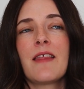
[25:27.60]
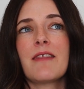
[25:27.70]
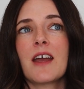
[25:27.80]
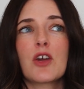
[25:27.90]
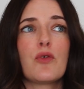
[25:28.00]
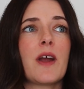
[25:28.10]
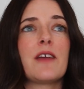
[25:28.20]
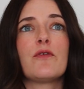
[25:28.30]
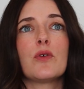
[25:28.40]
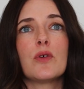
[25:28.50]
they're
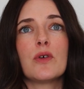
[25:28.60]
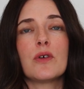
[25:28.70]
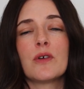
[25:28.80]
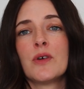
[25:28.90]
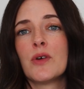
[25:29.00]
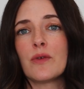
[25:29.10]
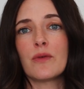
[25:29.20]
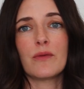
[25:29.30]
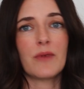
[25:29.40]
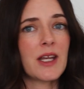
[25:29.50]
great for
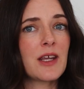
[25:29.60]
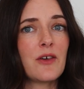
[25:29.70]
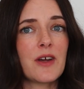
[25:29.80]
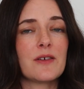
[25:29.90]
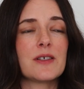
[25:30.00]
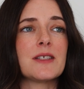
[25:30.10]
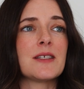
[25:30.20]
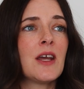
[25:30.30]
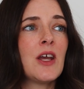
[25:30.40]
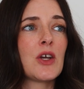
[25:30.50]
running your
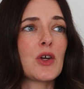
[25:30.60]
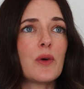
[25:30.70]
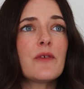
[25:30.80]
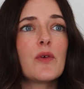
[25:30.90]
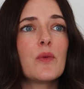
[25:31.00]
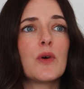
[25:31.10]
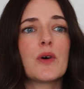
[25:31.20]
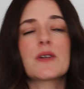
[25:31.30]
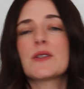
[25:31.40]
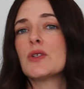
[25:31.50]
errands, going for
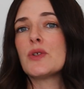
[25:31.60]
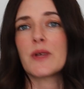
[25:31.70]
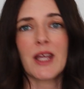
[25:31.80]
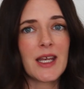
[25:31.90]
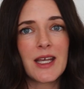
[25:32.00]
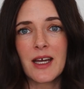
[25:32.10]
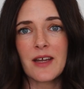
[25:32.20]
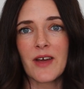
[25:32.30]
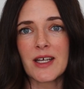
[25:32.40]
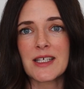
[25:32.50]
walks, doing any kind
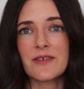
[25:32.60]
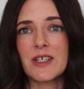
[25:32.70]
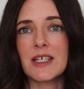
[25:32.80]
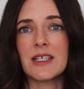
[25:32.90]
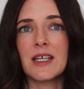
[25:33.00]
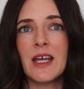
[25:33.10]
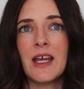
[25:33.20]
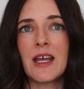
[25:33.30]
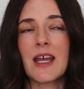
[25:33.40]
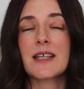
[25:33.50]
of activity,
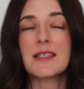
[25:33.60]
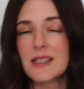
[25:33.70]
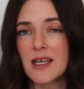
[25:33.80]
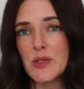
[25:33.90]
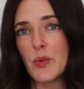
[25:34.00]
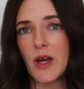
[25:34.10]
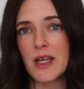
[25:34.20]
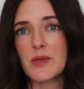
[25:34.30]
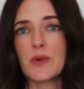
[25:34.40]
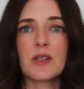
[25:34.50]
exercise
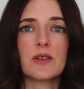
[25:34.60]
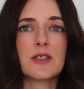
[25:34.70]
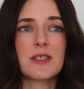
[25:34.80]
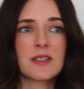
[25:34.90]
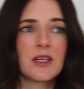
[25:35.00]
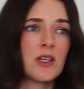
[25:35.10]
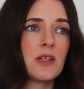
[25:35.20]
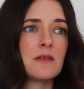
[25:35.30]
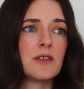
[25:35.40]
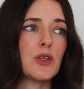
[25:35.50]
wise, whether it's,
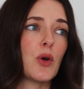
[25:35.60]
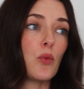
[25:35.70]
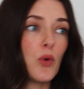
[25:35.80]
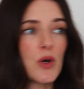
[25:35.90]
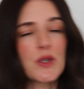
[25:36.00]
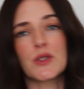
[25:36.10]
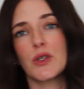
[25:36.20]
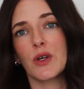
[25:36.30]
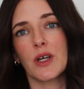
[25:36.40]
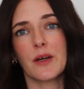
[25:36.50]
you know, walks,
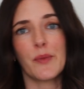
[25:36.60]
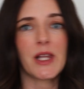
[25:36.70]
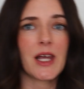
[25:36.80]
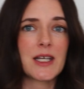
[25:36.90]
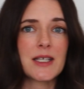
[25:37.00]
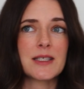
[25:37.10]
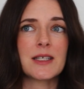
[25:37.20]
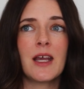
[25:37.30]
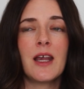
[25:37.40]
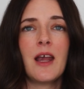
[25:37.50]
yoga,
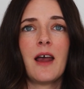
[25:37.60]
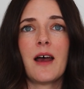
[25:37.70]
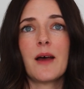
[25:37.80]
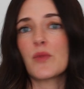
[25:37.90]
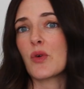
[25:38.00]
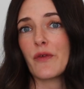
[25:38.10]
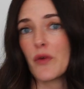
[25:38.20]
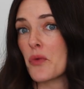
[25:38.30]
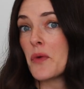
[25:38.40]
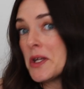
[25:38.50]
Pilates, going
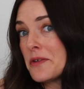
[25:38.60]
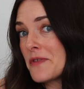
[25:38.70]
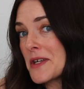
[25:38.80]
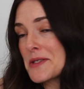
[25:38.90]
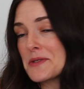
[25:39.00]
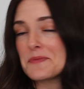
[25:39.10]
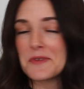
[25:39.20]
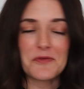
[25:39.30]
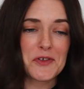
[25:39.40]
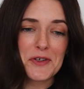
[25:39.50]
for a run
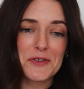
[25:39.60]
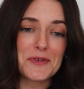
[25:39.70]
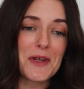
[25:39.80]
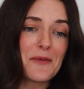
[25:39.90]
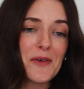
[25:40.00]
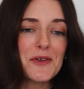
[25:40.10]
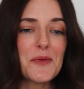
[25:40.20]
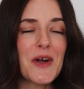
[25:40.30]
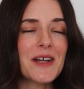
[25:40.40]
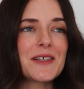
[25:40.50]
if you can do that while you're
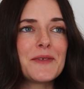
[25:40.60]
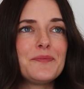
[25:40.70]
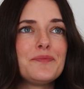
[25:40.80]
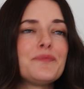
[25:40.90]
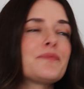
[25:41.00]
pregnant.